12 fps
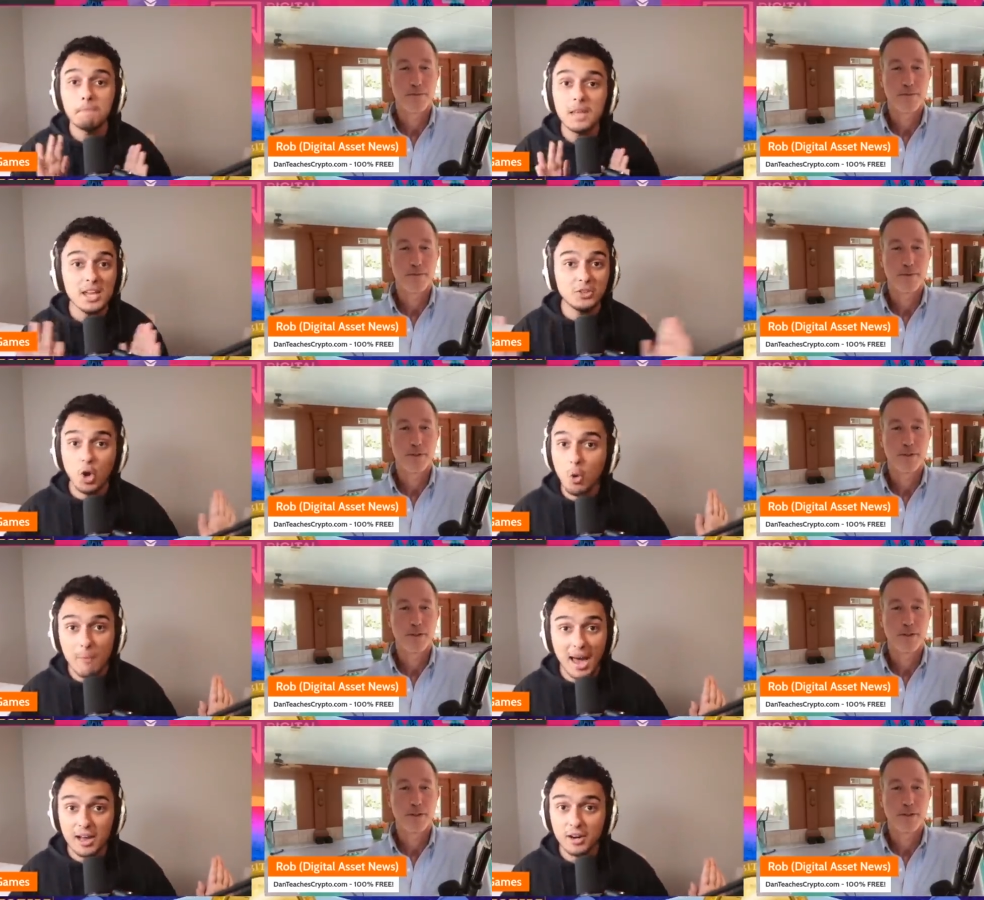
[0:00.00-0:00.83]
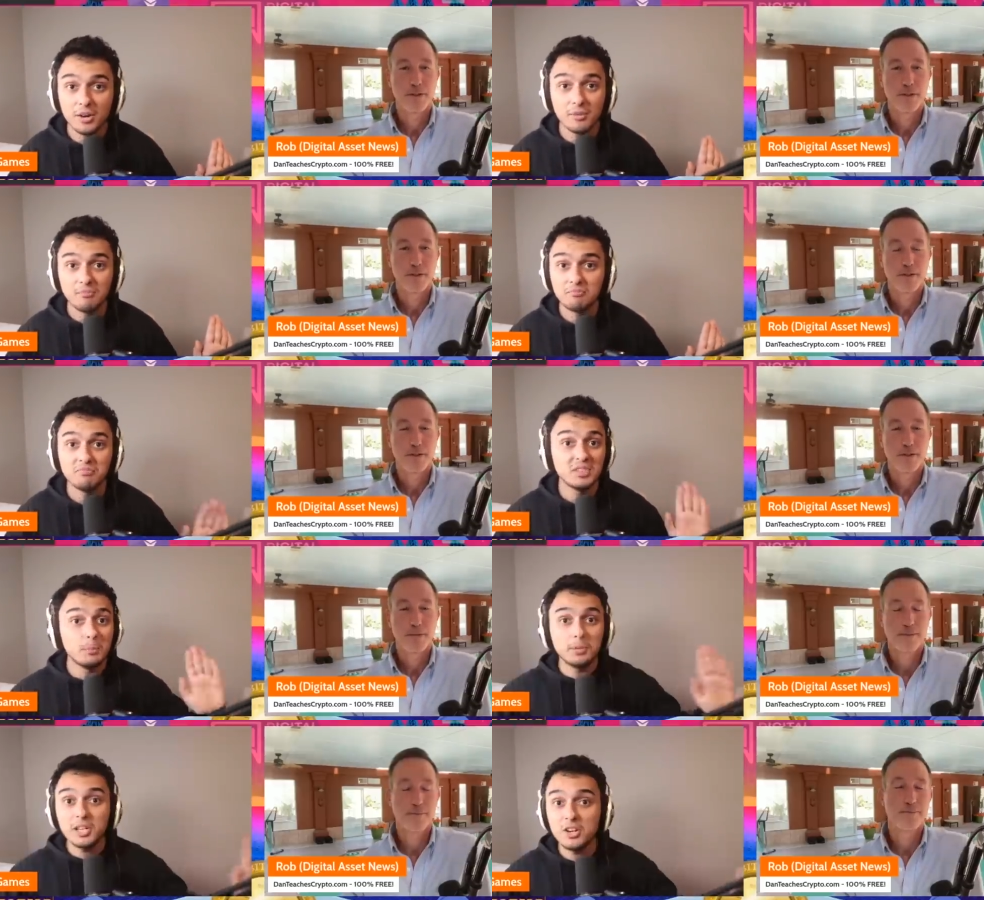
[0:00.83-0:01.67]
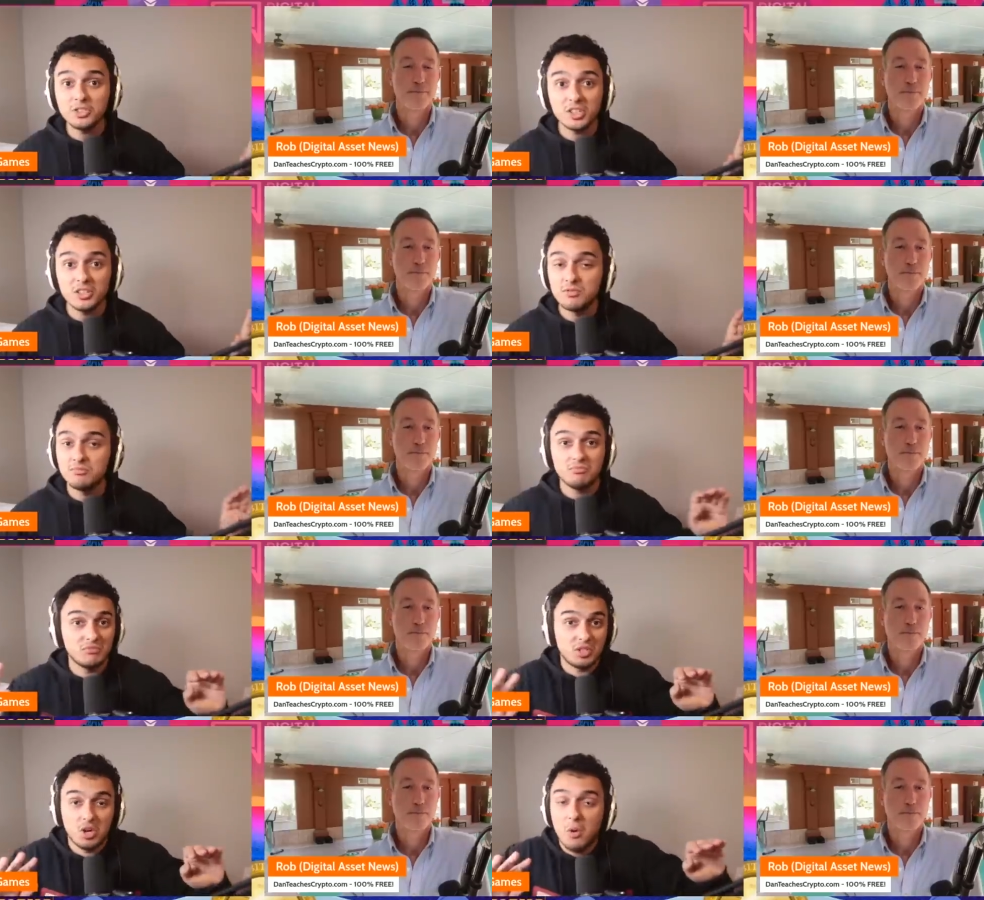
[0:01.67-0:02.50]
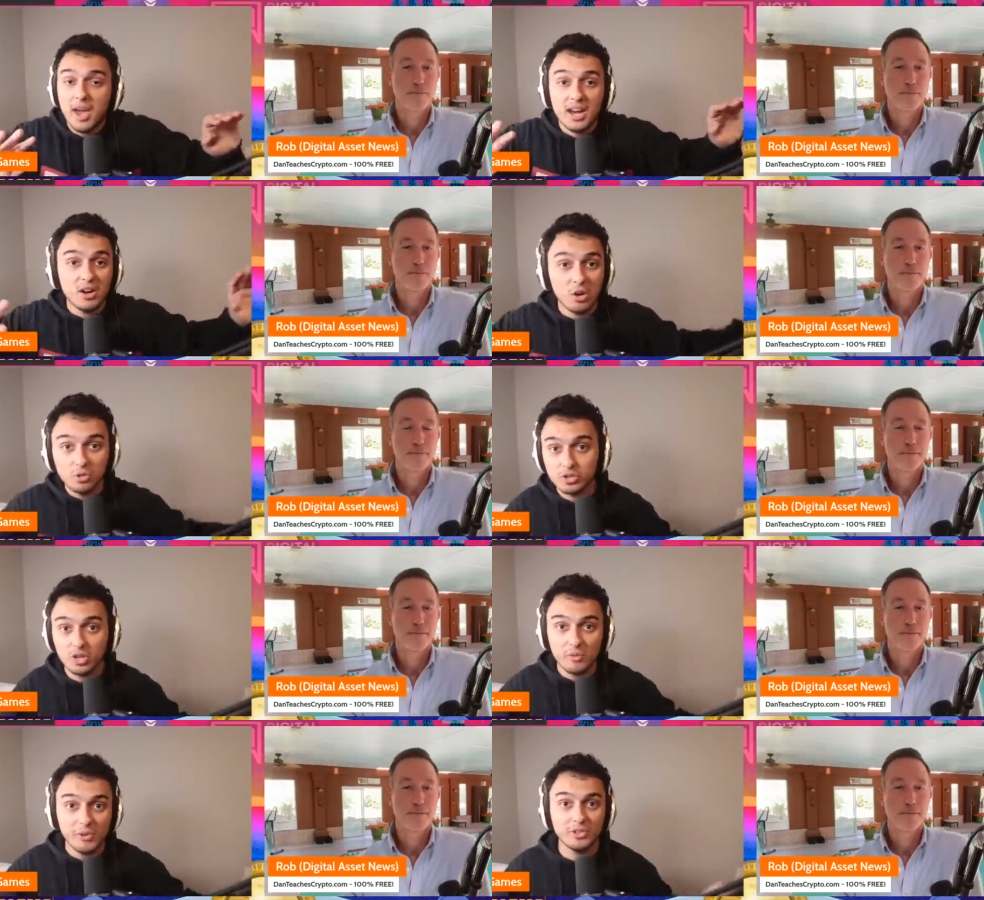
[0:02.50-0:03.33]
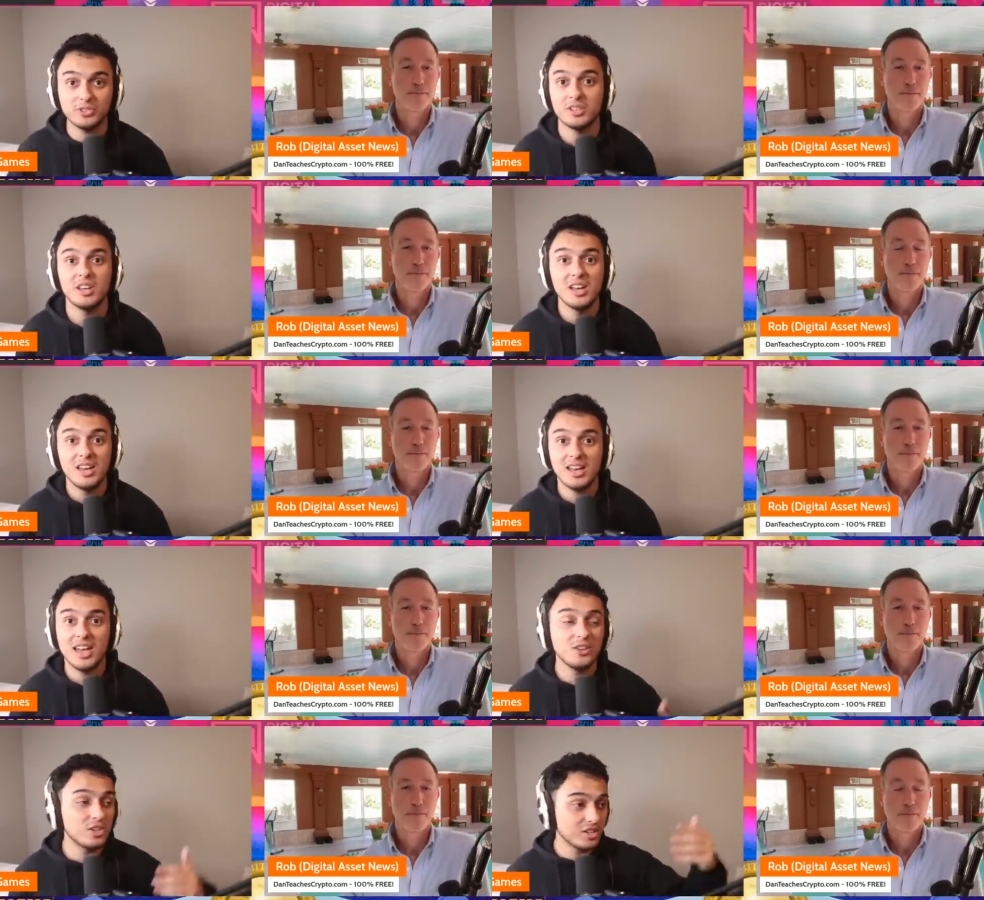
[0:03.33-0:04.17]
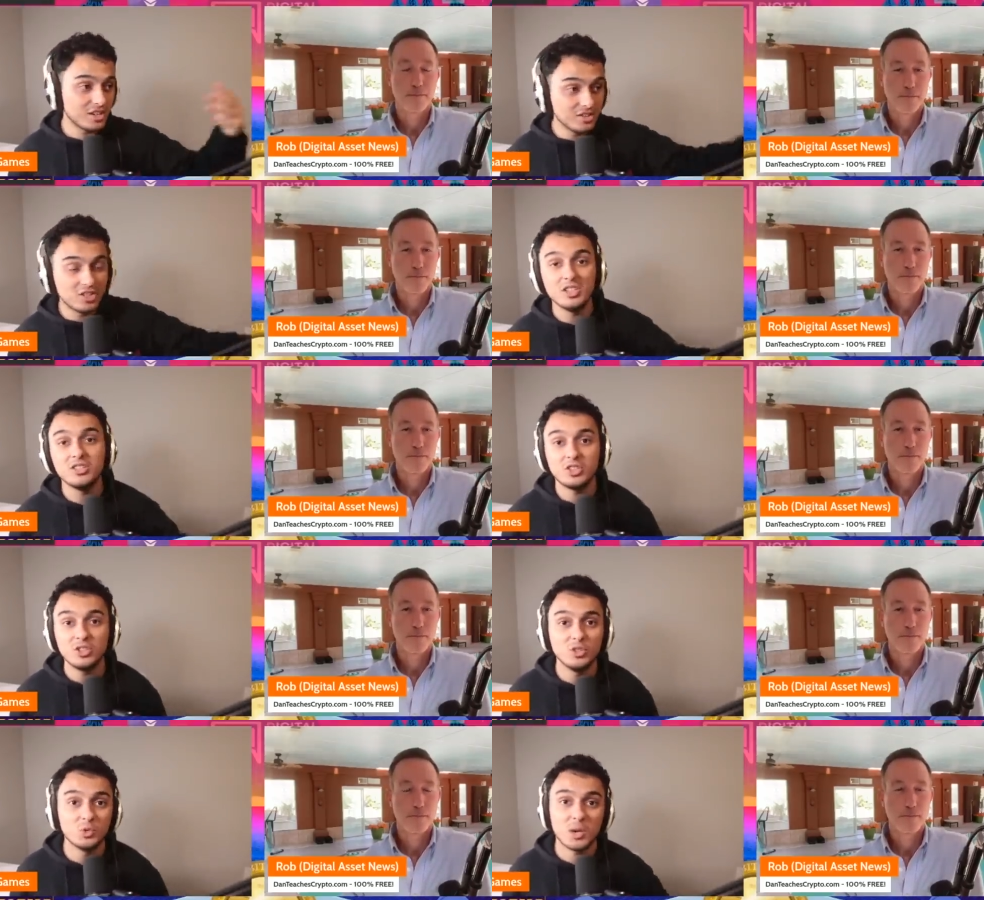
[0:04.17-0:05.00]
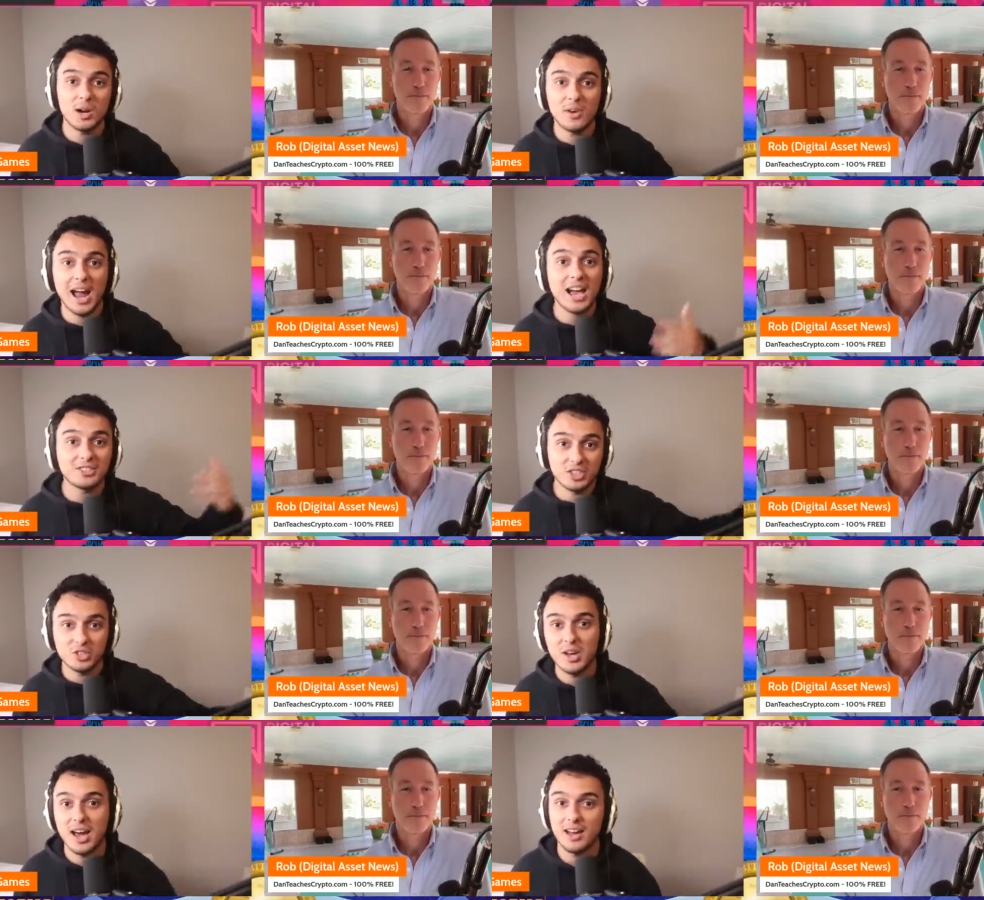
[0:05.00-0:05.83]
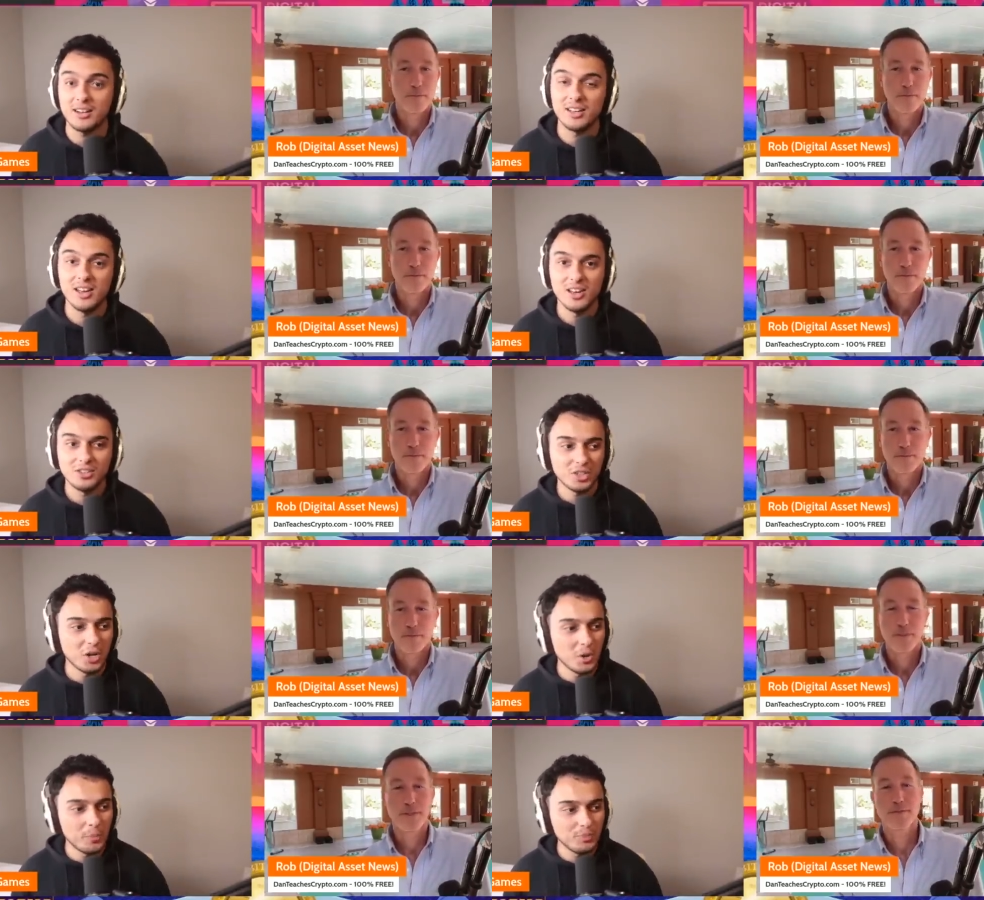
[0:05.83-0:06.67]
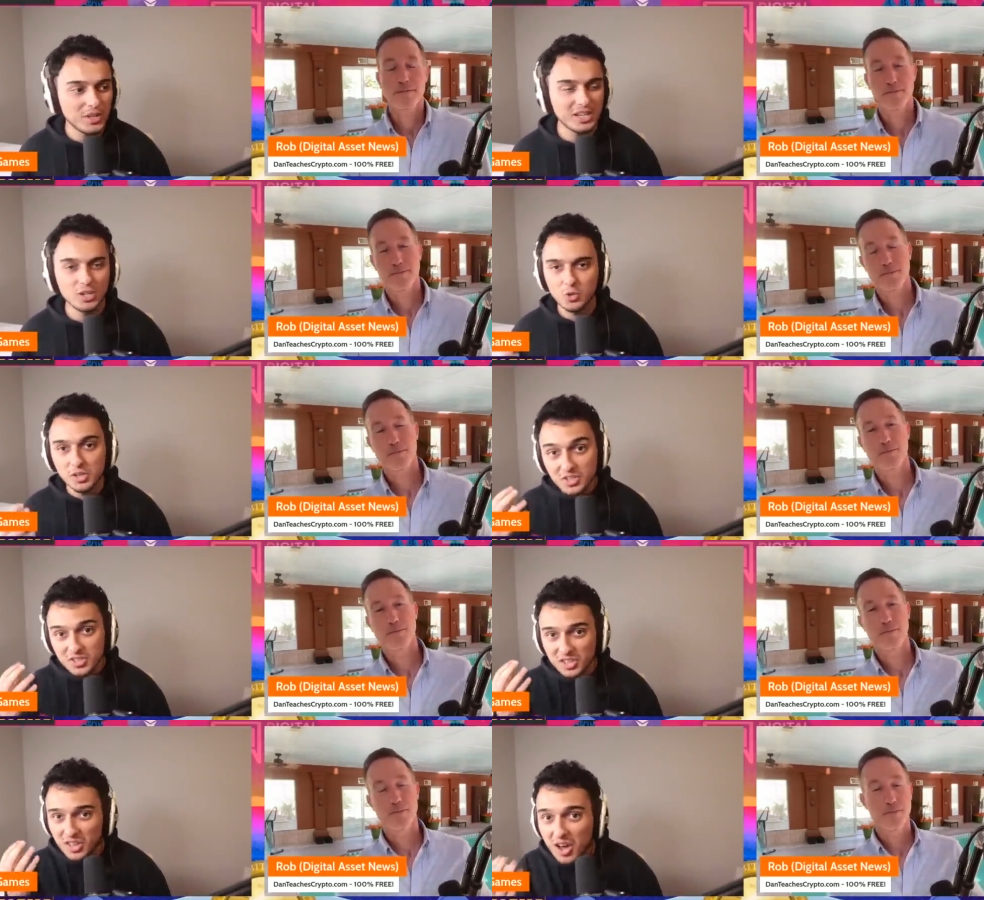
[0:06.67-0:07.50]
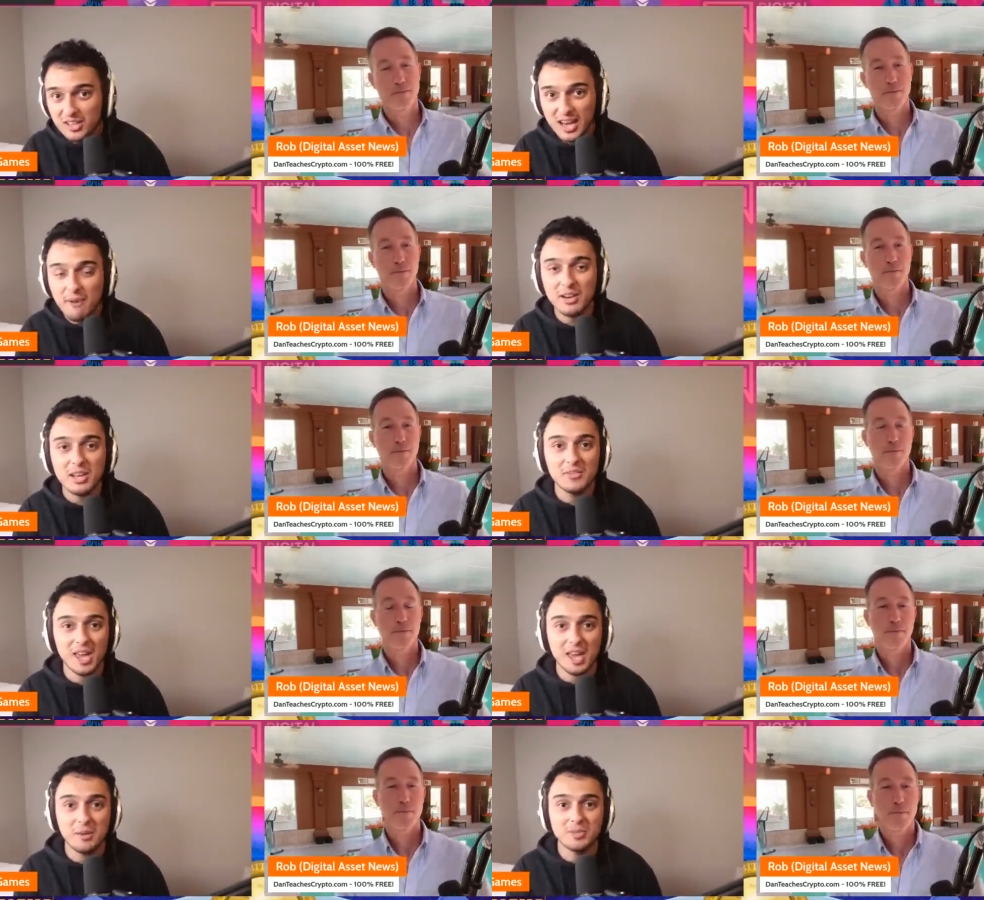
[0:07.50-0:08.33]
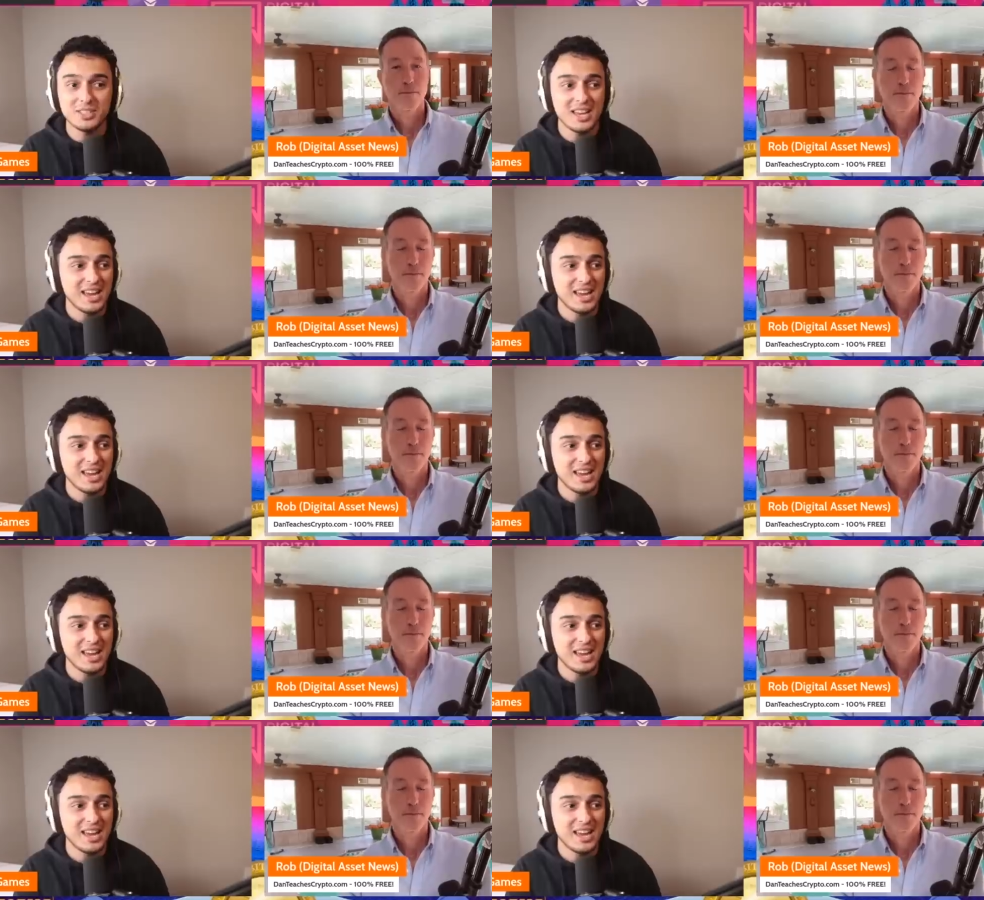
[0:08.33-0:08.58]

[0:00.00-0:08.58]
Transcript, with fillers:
Speaker 1: It don't matter. The players can go ahead and host servers and you could continue to use whatever assets you had. So it increases the longevity of games.